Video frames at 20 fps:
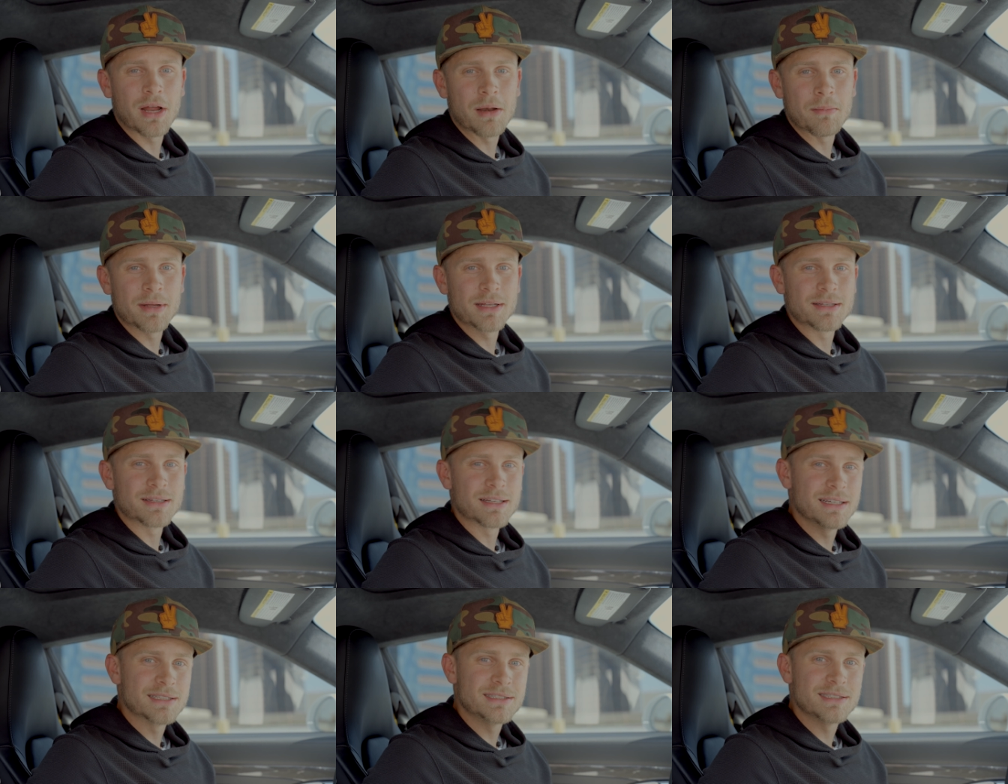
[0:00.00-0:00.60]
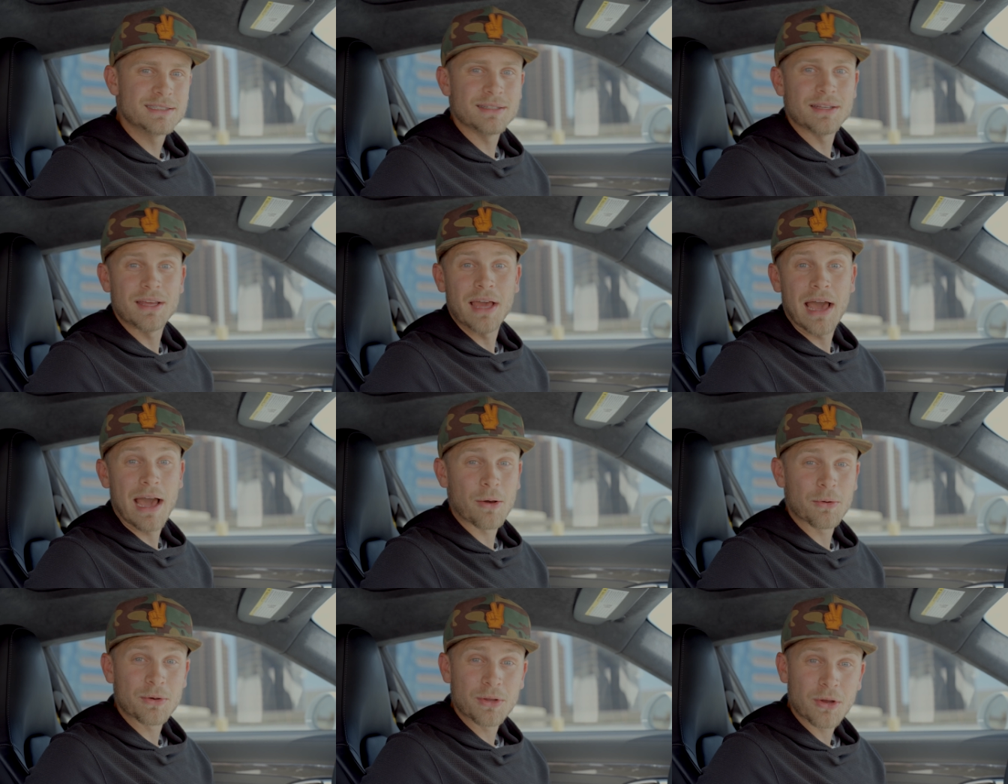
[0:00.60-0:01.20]
on my list
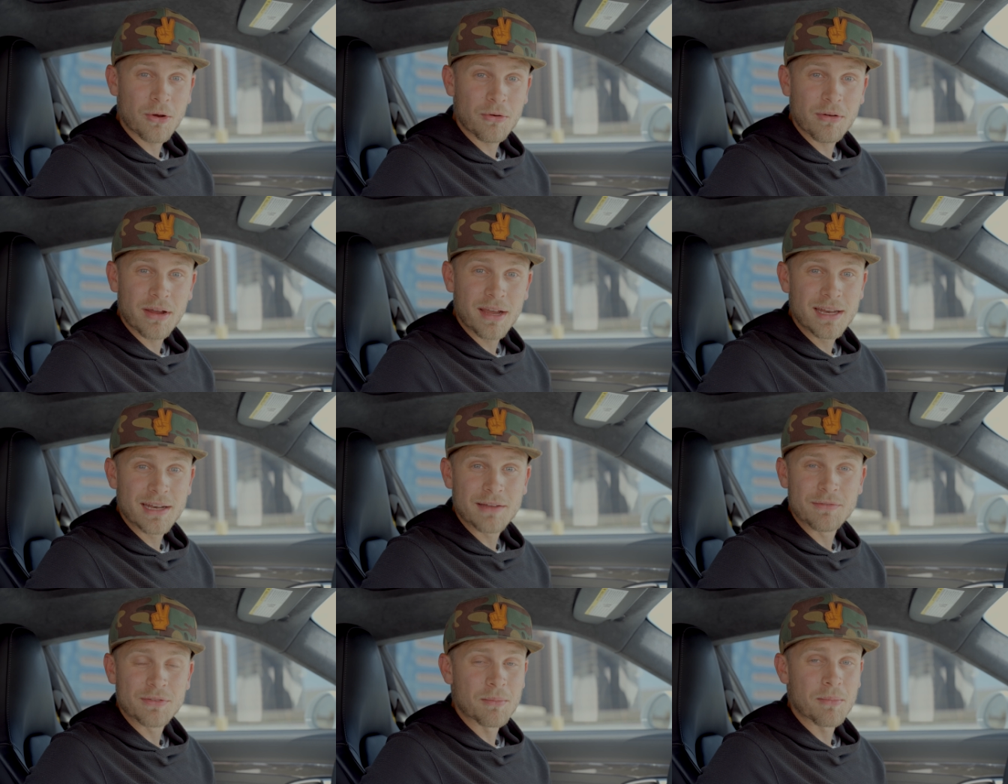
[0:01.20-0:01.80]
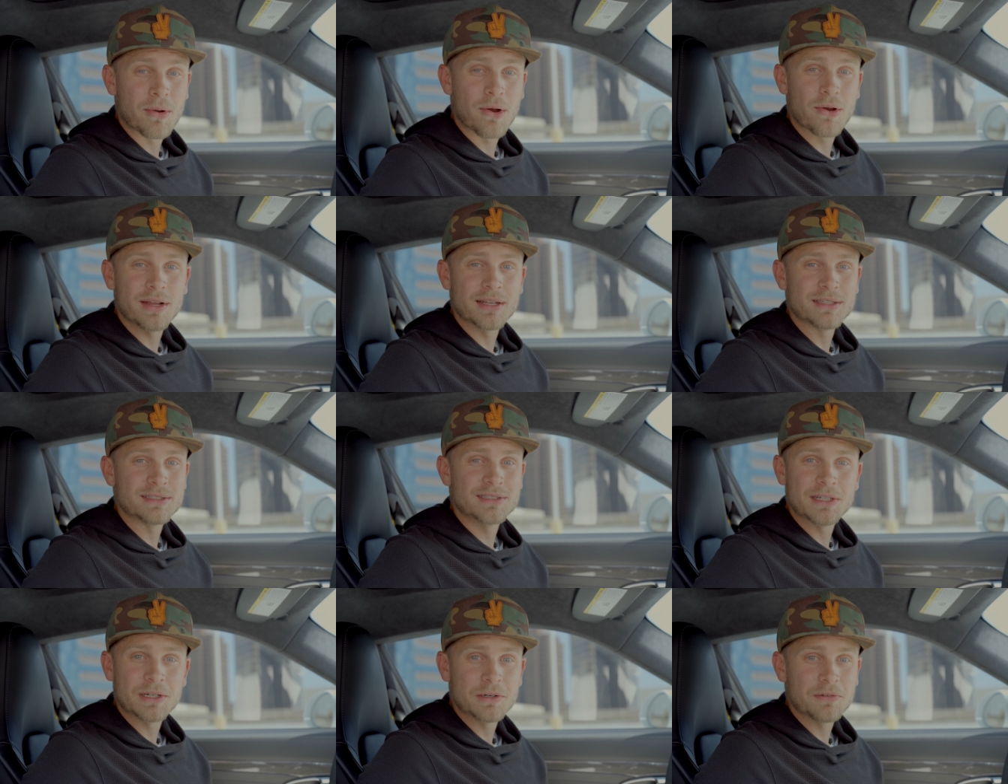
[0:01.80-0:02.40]
Audi R8 if the
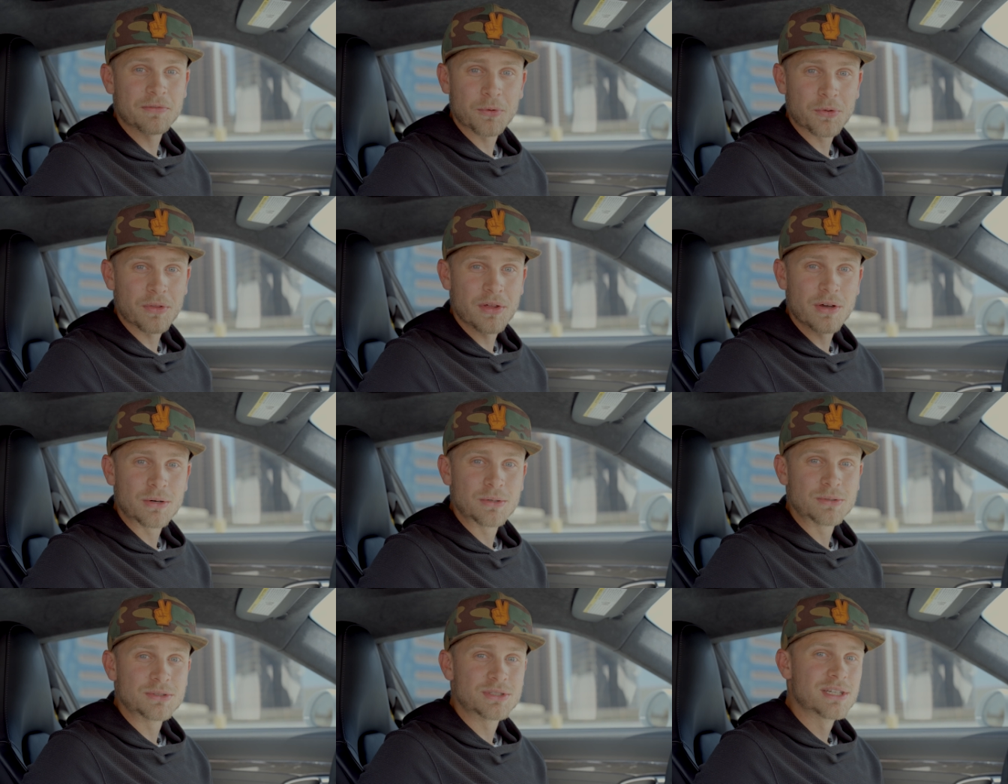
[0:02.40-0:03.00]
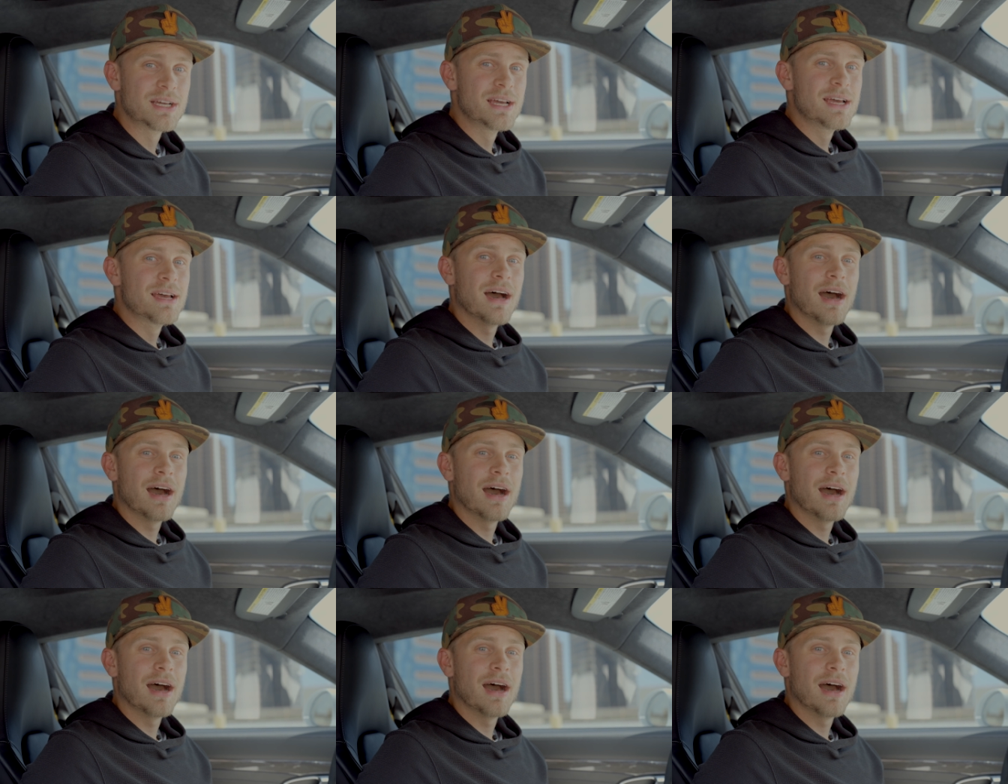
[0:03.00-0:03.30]
market's there for those,